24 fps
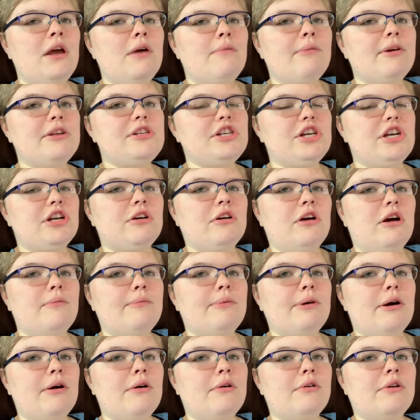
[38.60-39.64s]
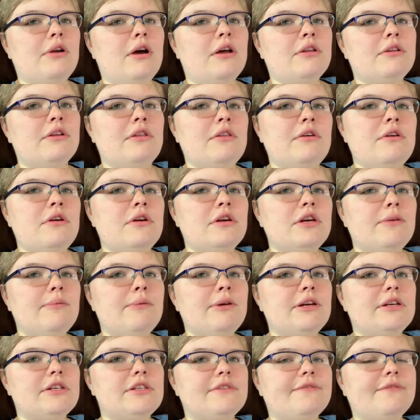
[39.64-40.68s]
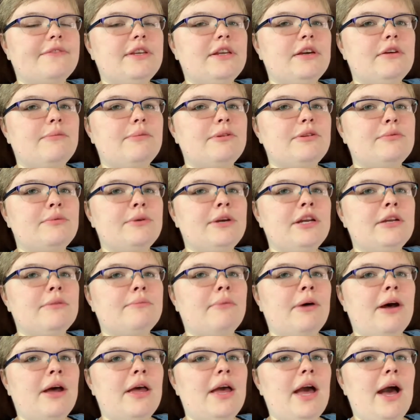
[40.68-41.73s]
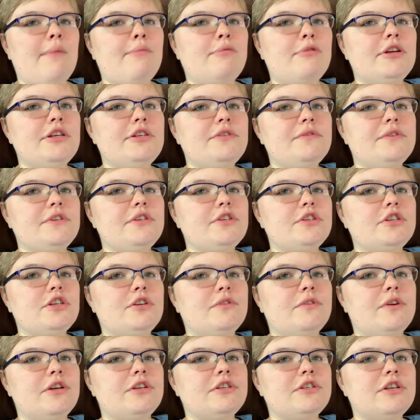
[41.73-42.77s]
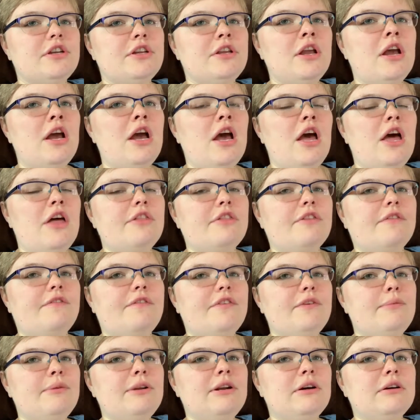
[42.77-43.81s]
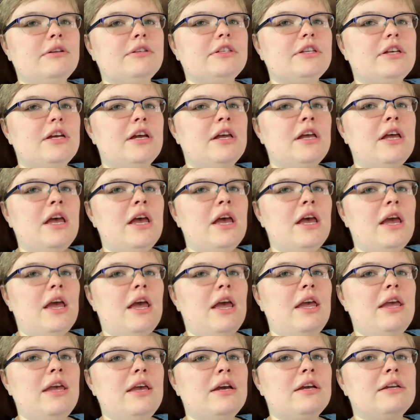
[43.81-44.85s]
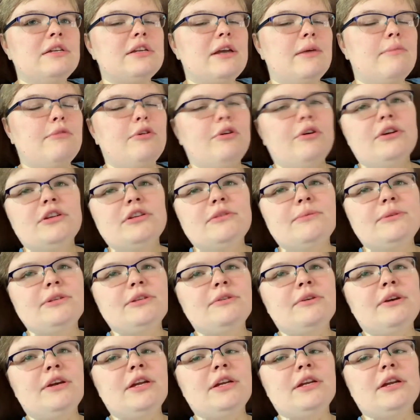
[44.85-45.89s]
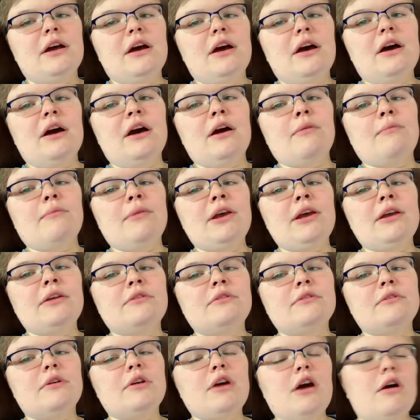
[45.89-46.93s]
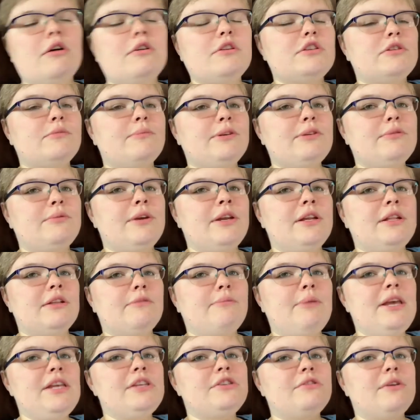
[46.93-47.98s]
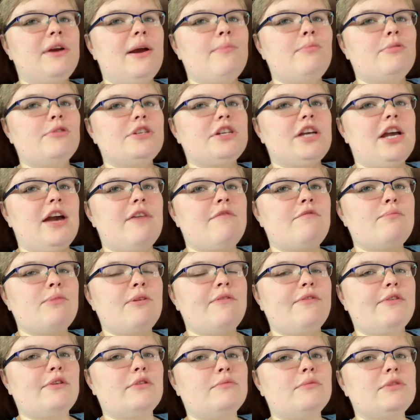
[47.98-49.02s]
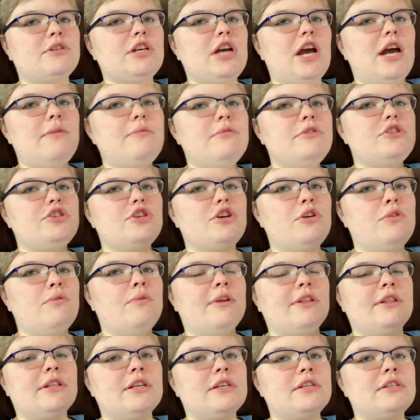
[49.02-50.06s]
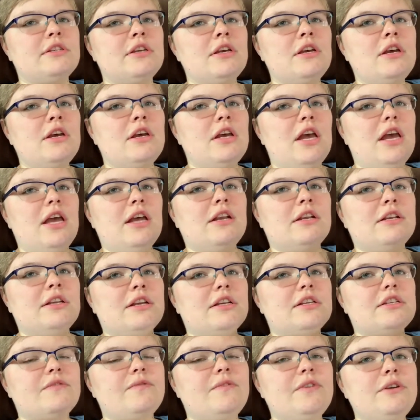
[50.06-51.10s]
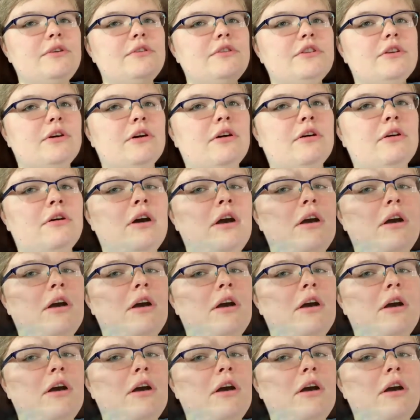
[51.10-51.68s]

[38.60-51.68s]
my channel about another comparison video between my Apple Watch first generation, the Fitbit Alta, and I'm going to be doing it also between the Pacer app, which I have on my phone, which I will show you in the next video. So